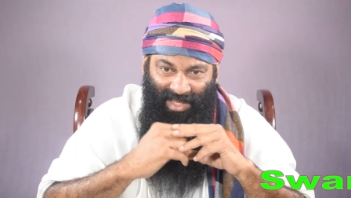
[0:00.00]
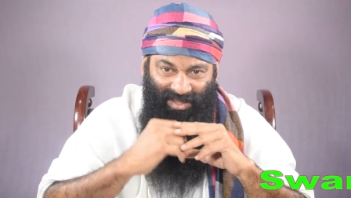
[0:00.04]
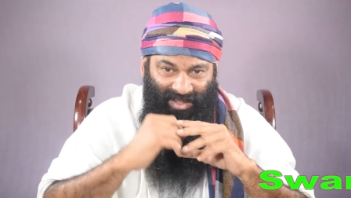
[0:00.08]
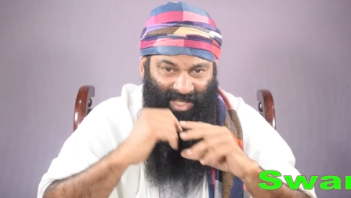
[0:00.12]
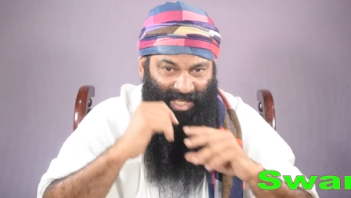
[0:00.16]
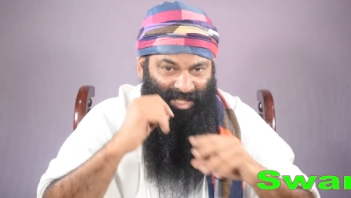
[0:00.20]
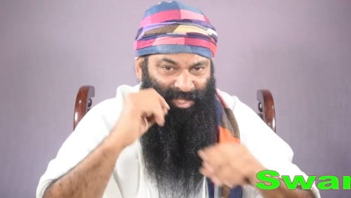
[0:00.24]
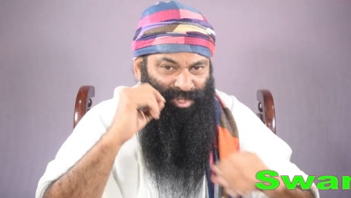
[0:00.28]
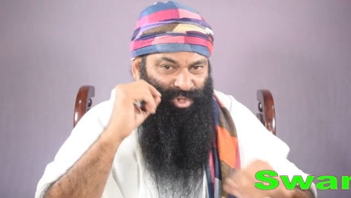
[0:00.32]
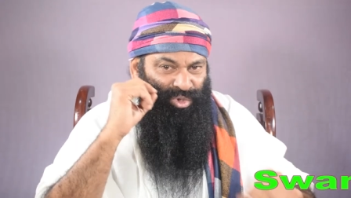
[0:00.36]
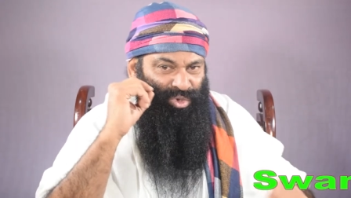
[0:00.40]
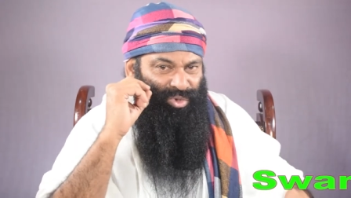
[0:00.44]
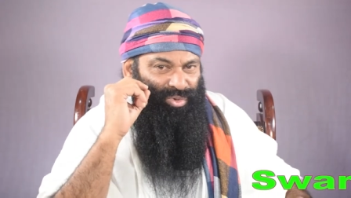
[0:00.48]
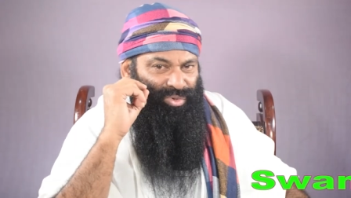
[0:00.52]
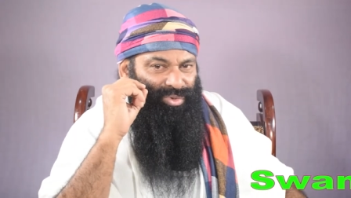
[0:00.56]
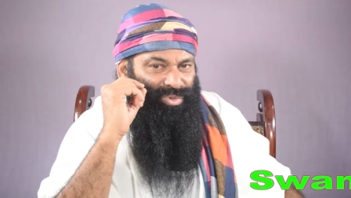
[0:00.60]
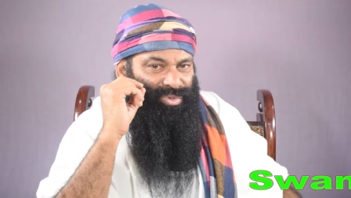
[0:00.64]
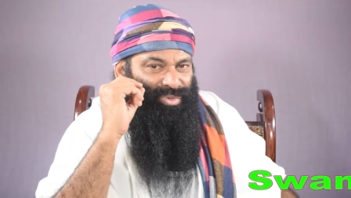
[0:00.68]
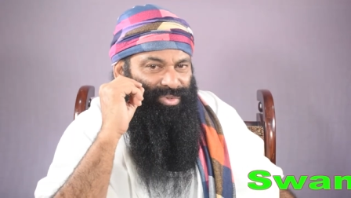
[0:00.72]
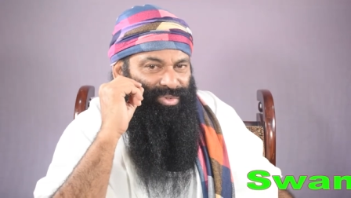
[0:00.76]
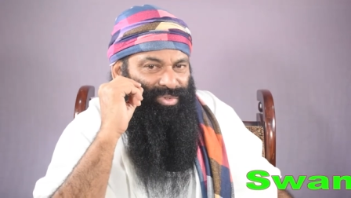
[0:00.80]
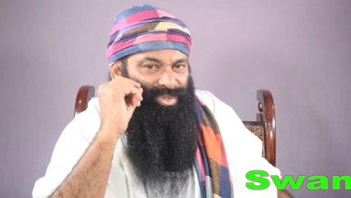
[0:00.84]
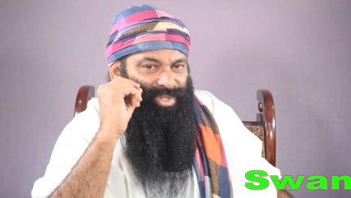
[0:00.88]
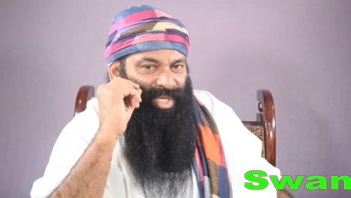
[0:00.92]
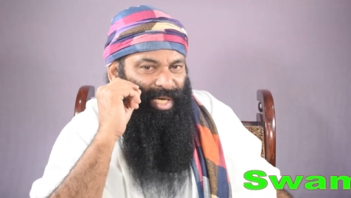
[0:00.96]
There is
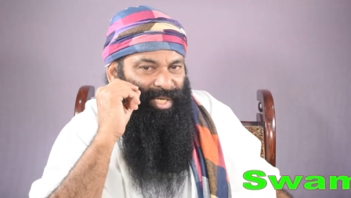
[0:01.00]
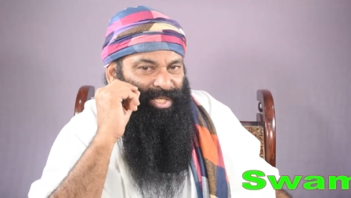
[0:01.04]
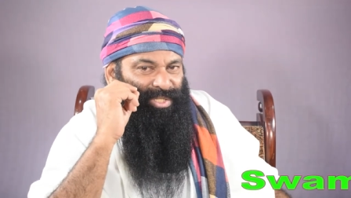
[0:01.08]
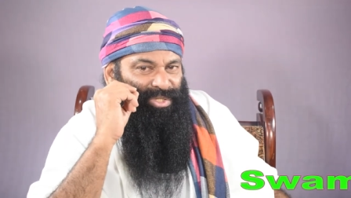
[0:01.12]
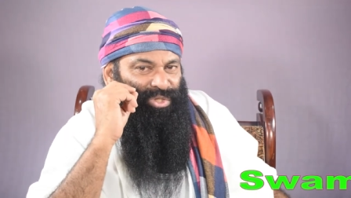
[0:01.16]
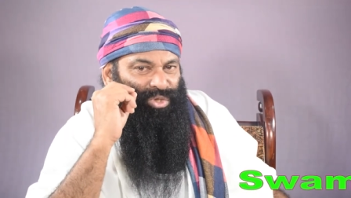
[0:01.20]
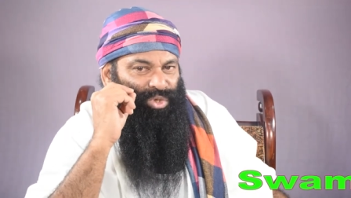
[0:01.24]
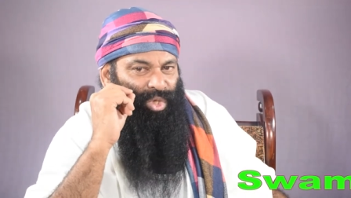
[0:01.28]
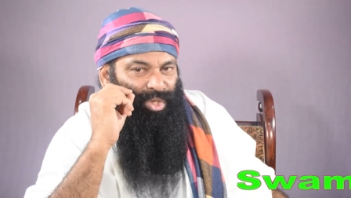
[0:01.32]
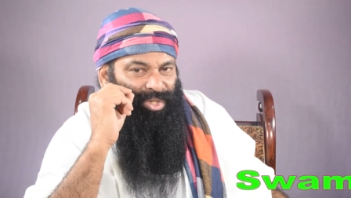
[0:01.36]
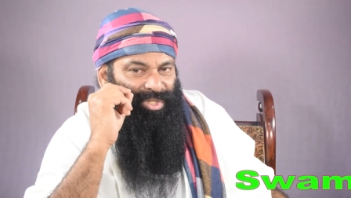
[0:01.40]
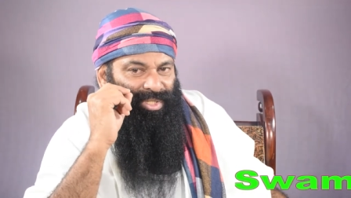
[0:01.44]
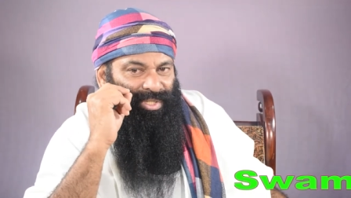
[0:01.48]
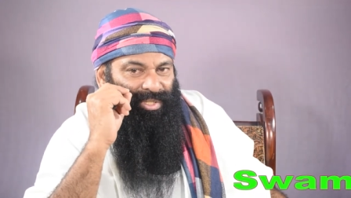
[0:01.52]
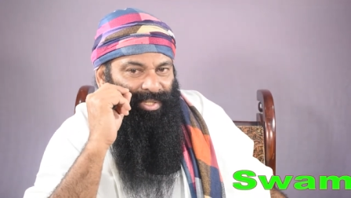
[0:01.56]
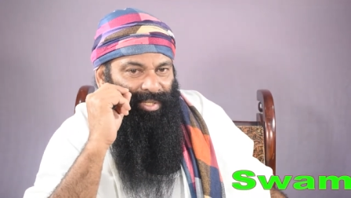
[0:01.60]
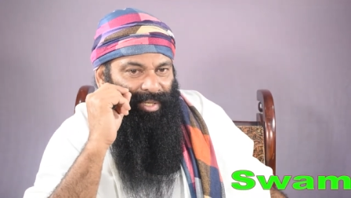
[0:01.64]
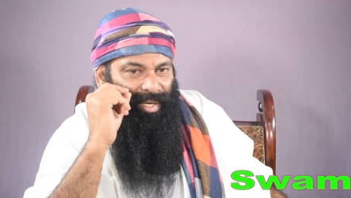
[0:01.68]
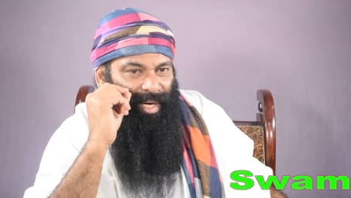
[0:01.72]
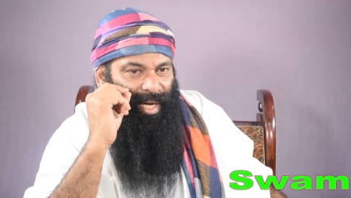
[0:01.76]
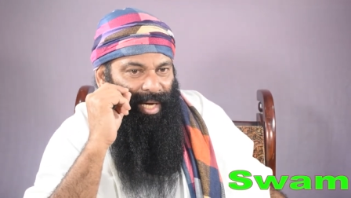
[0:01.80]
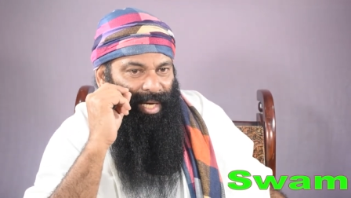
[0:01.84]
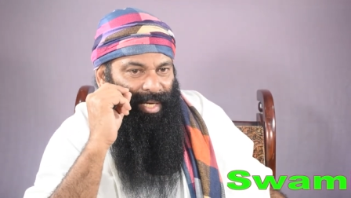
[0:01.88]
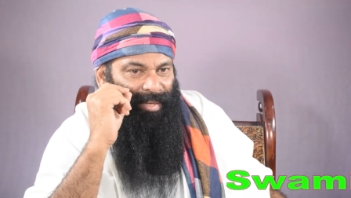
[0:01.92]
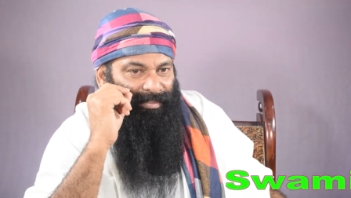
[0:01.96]
not a
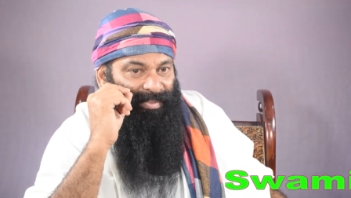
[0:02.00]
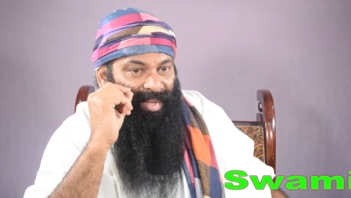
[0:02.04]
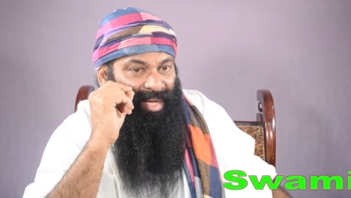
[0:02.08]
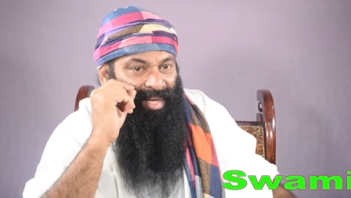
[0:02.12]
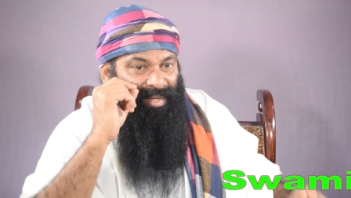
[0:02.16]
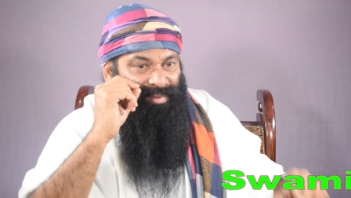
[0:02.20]
crime,